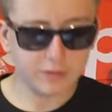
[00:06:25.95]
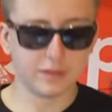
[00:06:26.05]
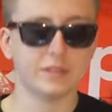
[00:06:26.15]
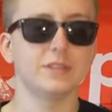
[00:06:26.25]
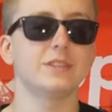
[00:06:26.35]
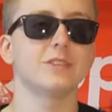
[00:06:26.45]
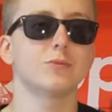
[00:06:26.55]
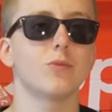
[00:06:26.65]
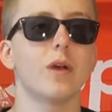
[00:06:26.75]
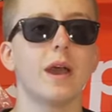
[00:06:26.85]
This is
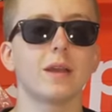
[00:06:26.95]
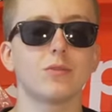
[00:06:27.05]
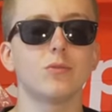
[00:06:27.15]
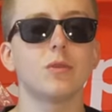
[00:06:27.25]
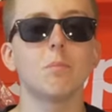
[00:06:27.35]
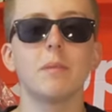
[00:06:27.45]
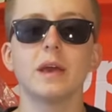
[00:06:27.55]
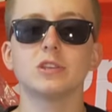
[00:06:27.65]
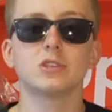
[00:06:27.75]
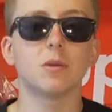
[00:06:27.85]
just whack, dude. The
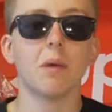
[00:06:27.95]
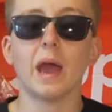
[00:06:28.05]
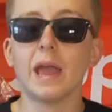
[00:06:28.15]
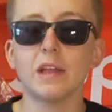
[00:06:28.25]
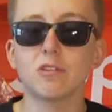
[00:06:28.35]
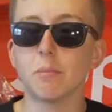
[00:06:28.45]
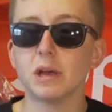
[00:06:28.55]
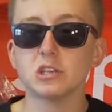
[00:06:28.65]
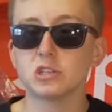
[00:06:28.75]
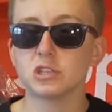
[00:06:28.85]
mesh, the, I hate the
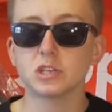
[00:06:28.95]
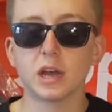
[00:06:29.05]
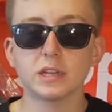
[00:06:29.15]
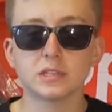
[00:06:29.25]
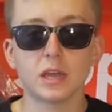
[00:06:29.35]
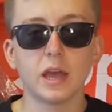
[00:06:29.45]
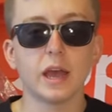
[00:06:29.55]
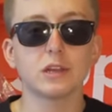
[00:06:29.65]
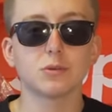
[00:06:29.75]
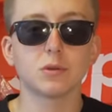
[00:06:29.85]
mesh designs
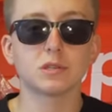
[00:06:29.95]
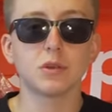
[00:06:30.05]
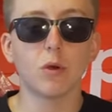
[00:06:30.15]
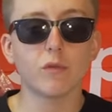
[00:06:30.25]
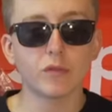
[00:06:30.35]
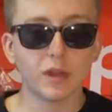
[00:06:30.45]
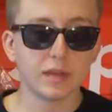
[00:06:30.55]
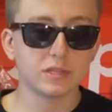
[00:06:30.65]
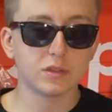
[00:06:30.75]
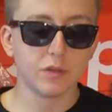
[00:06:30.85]
as well as the
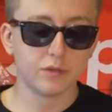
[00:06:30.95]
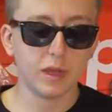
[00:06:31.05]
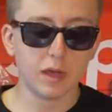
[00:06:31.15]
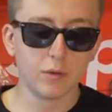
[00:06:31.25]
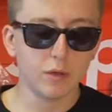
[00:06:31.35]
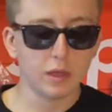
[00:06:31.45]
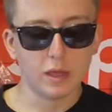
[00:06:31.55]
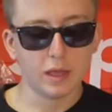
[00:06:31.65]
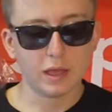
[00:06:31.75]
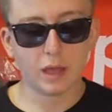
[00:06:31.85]
overdyed stuff now.
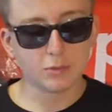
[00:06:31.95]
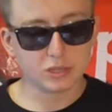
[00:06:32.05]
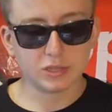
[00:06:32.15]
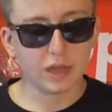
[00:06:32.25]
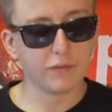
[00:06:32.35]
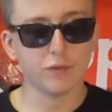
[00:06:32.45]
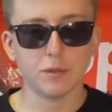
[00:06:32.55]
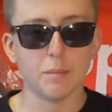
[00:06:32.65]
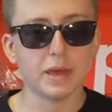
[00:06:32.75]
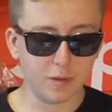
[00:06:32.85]
Like, I'm just not
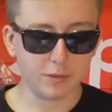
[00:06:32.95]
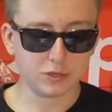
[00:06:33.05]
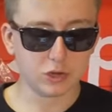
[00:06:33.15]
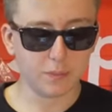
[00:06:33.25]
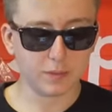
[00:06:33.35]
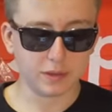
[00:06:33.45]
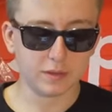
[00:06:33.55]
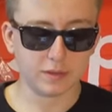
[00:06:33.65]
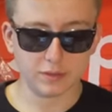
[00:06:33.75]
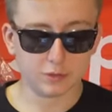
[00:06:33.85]
feeling the mesh, but it's dropping
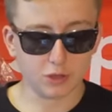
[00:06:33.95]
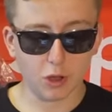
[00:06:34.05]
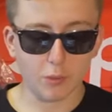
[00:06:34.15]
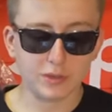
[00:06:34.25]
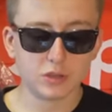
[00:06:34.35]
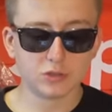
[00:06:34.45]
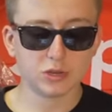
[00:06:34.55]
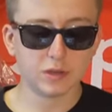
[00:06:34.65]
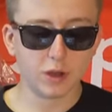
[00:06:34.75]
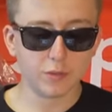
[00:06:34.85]
in those colorways, one
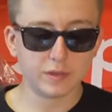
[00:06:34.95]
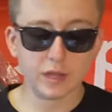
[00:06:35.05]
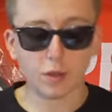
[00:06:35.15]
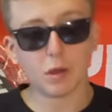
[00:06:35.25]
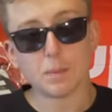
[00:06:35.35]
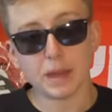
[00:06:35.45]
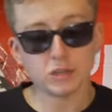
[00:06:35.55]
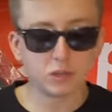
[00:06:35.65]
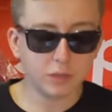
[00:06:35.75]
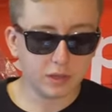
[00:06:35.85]
hundred eight dollars retail, a
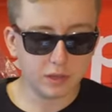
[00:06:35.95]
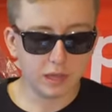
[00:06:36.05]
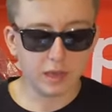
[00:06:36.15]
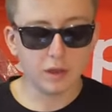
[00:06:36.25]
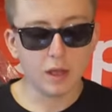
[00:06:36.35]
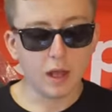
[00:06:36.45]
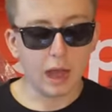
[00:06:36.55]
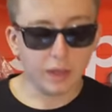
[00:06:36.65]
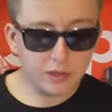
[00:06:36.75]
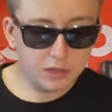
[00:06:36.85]
major brick again.
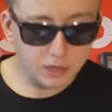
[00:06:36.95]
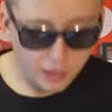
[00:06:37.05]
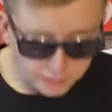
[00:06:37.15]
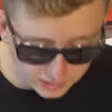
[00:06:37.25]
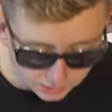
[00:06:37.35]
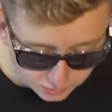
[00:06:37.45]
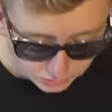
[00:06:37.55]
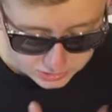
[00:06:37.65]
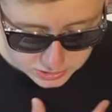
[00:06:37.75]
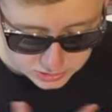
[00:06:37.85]
I like the idea
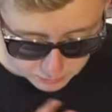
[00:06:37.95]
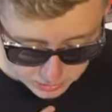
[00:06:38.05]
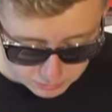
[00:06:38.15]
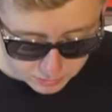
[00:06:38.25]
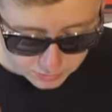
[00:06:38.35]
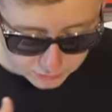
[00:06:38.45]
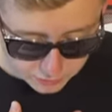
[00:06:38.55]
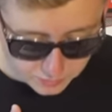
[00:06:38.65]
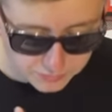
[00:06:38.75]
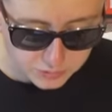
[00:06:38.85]
though, like the Supreme on the
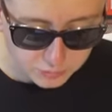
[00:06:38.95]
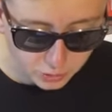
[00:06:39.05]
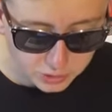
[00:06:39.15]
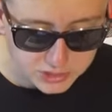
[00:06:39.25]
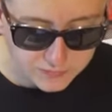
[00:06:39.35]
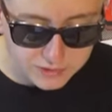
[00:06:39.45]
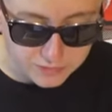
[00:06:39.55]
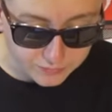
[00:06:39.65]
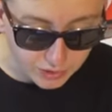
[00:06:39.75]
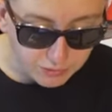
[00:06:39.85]
front. The cursive is
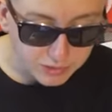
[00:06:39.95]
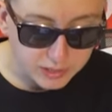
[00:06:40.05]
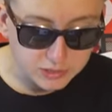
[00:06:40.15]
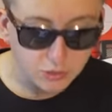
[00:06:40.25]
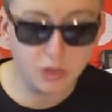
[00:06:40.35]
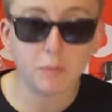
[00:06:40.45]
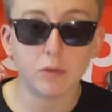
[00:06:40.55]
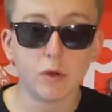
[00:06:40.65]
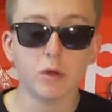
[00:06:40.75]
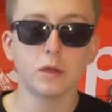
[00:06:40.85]
very nice, don't get me
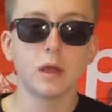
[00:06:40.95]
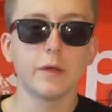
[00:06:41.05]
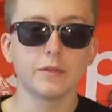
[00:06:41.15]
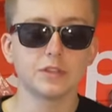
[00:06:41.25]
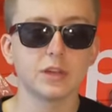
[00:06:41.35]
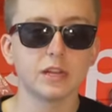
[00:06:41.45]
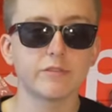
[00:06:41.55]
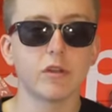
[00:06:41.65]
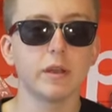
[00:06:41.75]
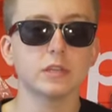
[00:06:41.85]
wrong. The design
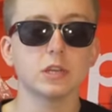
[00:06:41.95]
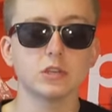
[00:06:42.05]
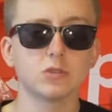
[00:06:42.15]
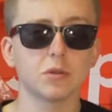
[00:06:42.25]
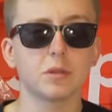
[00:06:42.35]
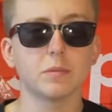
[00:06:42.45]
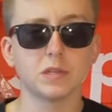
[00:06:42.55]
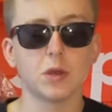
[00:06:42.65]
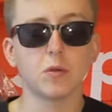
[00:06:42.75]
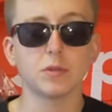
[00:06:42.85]
is very nice, I just don't like the
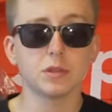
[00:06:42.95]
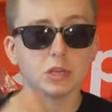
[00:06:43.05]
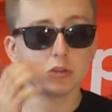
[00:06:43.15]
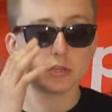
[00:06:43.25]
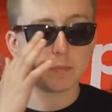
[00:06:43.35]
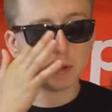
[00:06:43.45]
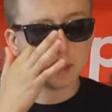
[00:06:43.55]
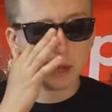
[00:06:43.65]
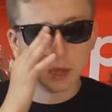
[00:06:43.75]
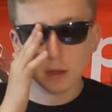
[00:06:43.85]
material the t-shirt's
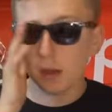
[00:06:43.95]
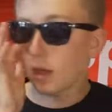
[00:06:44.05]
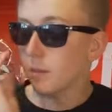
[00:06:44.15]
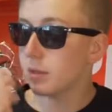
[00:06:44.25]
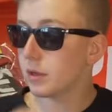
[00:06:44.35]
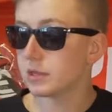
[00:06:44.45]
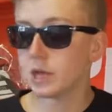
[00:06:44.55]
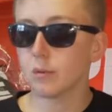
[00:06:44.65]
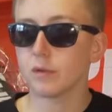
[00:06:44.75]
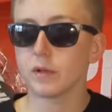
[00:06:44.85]
printed on because
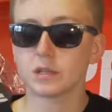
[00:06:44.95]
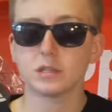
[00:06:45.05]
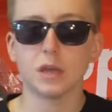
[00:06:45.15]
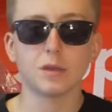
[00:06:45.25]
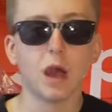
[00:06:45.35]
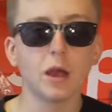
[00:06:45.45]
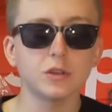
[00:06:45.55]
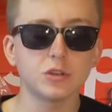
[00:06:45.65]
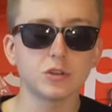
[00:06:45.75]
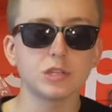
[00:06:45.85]
I would have liked, say, a
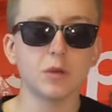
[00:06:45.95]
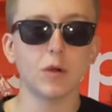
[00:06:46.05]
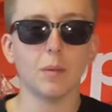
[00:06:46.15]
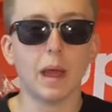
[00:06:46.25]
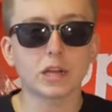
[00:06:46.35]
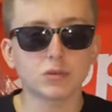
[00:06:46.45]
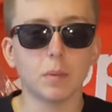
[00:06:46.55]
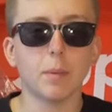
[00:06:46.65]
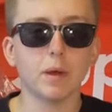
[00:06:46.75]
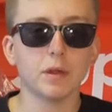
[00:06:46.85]
cotton jersey or an
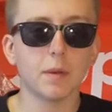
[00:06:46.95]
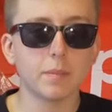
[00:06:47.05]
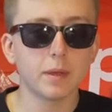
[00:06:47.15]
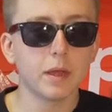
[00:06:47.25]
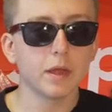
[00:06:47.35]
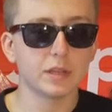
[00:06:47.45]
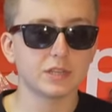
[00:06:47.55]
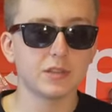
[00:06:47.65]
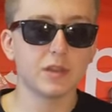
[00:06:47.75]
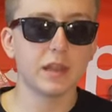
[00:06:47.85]
actual button-up. Like,
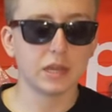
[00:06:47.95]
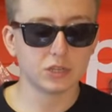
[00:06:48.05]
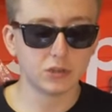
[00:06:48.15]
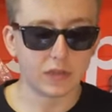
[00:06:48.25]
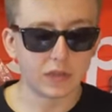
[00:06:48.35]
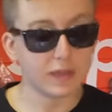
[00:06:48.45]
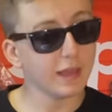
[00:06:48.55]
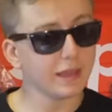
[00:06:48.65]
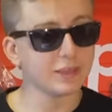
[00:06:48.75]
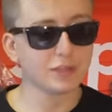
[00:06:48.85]
see, they did actually Yan
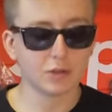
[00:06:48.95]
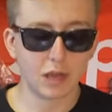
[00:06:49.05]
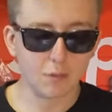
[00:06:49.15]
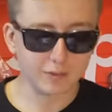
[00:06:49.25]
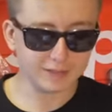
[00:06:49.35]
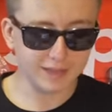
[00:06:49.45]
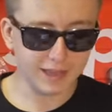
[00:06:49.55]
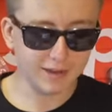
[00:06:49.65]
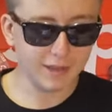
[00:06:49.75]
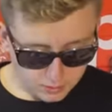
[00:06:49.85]
Yankees collab once
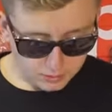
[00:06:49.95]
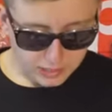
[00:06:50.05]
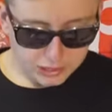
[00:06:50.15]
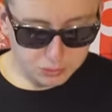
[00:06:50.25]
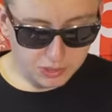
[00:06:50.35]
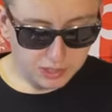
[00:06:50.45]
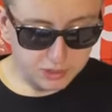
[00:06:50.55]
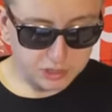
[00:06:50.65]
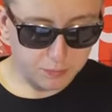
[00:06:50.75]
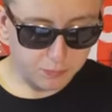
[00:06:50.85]
again. Next, we
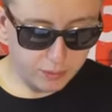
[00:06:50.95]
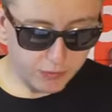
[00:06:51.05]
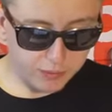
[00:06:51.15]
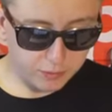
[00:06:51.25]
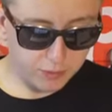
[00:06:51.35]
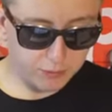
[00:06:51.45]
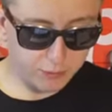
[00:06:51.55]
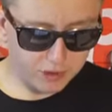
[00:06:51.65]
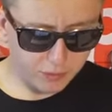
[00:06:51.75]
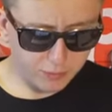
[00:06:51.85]
got this bridal,
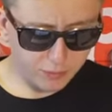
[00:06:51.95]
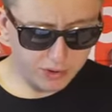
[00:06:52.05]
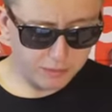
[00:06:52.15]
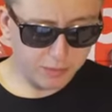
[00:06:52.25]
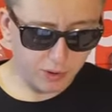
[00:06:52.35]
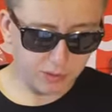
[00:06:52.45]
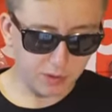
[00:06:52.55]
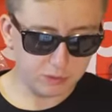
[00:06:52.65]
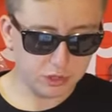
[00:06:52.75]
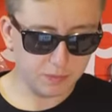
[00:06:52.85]
brittle print
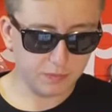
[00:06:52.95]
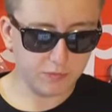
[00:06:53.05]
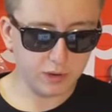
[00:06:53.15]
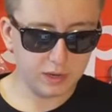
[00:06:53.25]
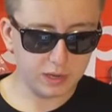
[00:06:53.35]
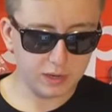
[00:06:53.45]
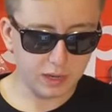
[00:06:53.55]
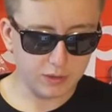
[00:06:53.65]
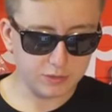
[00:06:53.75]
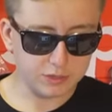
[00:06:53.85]
polo dropping for eighty-eight
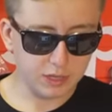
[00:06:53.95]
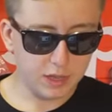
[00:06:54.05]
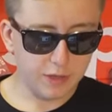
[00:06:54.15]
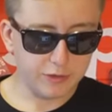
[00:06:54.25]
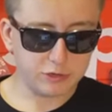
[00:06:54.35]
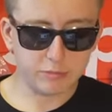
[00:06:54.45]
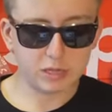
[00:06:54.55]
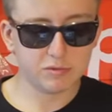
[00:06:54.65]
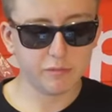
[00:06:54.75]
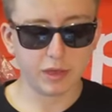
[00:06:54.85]
dollars. This
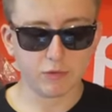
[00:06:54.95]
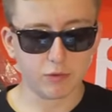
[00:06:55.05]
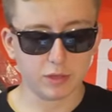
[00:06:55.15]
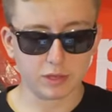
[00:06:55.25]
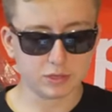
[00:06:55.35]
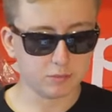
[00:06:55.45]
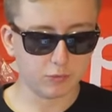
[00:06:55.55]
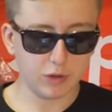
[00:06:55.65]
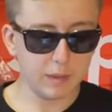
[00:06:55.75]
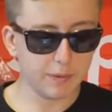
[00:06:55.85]
reminds me of my, like, some
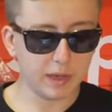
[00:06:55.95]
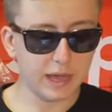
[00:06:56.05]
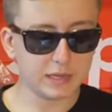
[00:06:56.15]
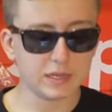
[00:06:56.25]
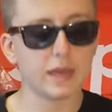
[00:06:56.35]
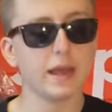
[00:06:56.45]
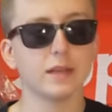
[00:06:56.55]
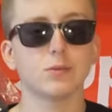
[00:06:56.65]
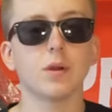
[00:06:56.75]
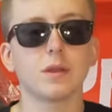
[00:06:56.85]
grandpa ass, head
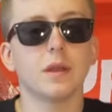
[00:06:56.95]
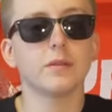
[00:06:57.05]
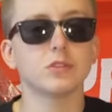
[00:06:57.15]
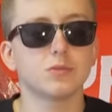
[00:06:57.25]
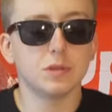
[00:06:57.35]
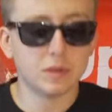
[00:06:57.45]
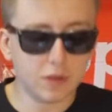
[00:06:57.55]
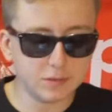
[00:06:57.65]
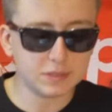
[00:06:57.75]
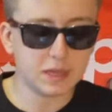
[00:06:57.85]
ass walking down the street, you
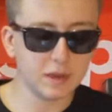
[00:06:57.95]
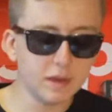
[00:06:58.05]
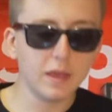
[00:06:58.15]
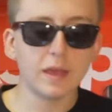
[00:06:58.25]
know what I'm saying?